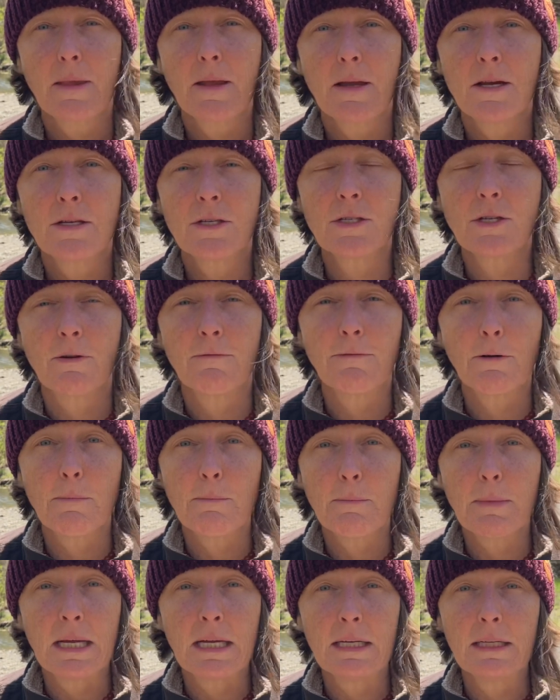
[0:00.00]
So for
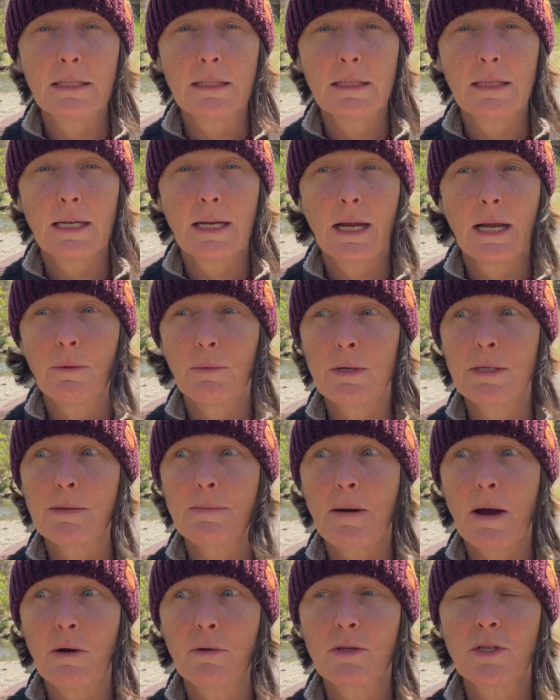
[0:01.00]
me, it was
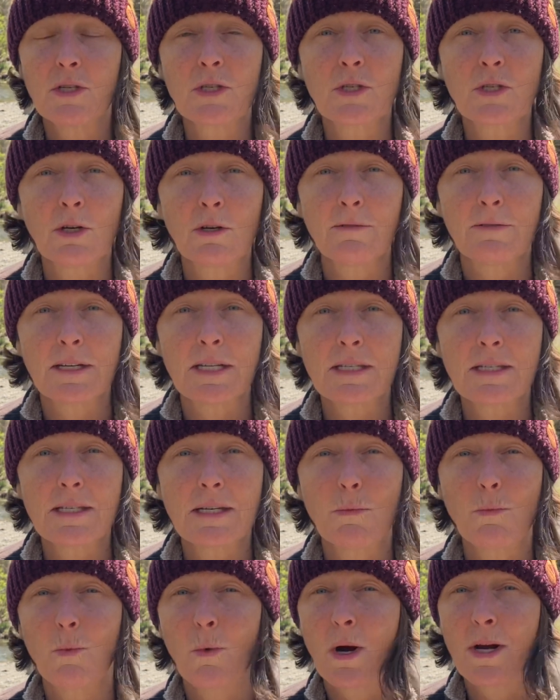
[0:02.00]
about service.
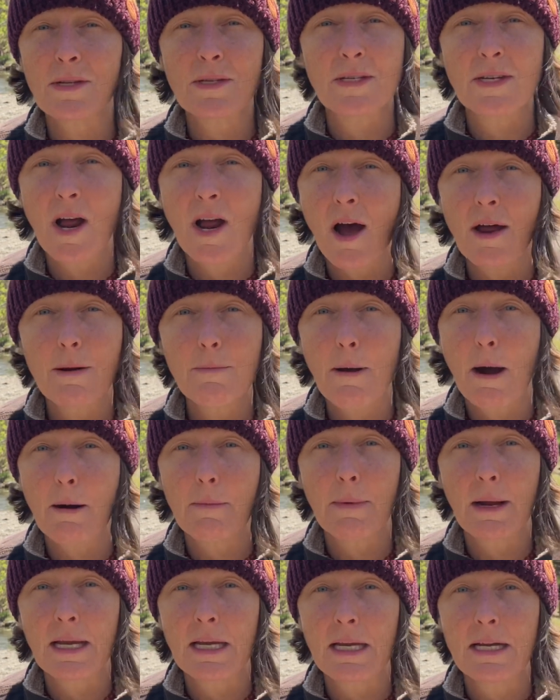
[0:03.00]
It was not about
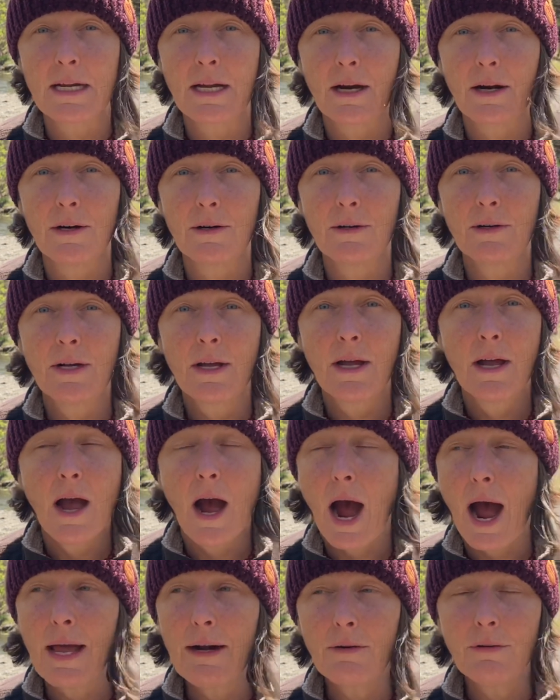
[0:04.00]
my ego.
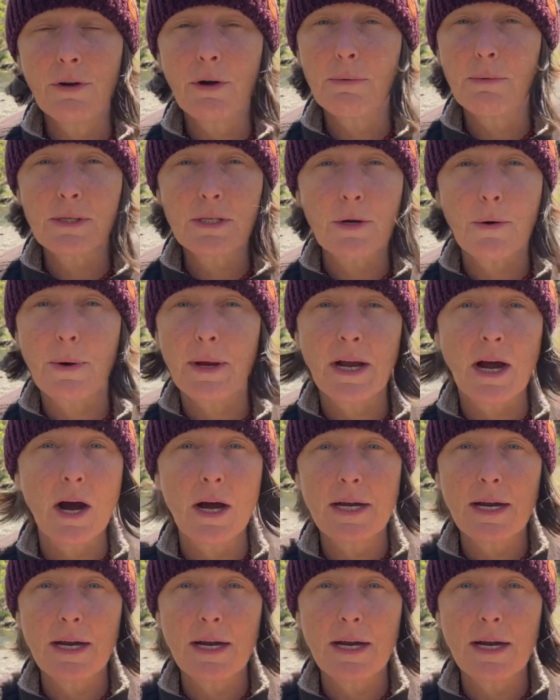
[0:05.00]
I don't know what's going on